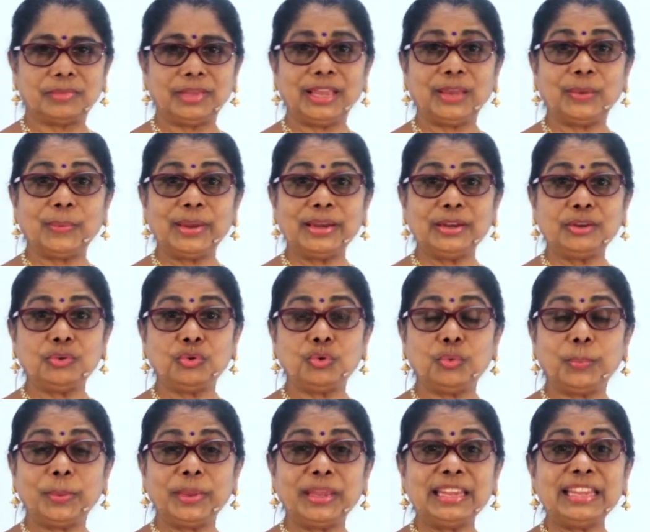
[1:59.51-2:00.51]
equal to
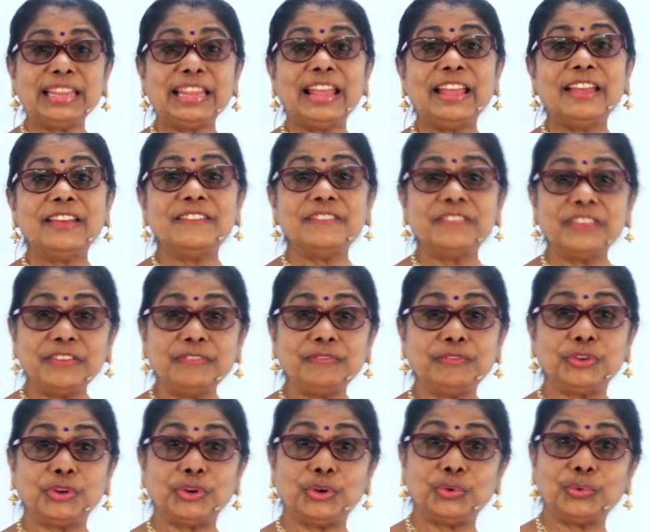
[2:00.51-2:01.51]
rupees
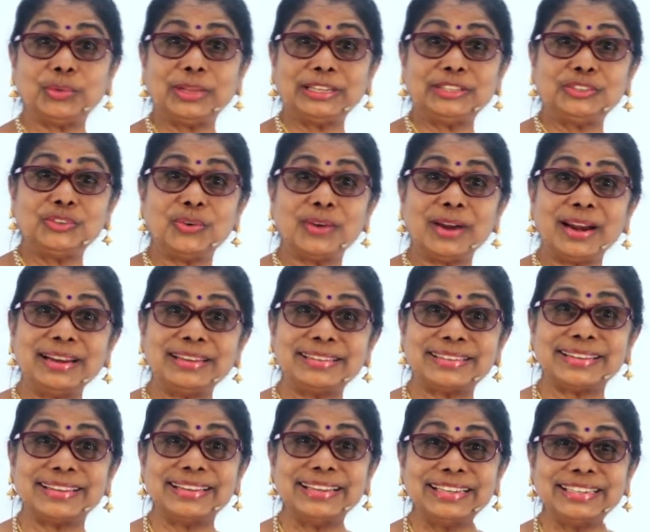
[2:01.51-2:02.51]
52. That's your
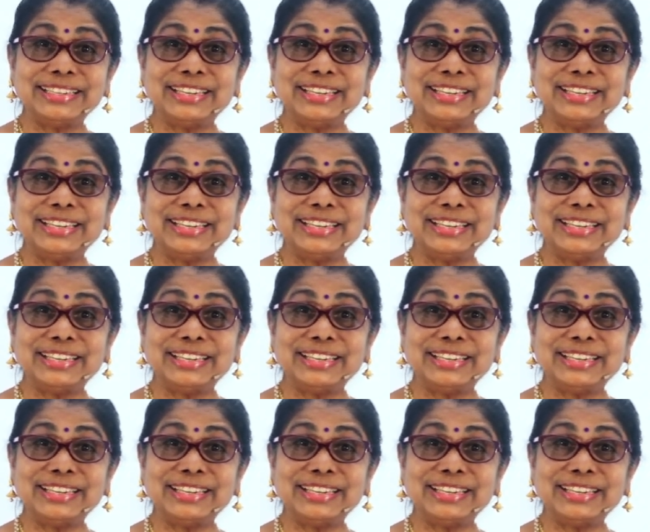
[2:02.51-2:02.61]
answer.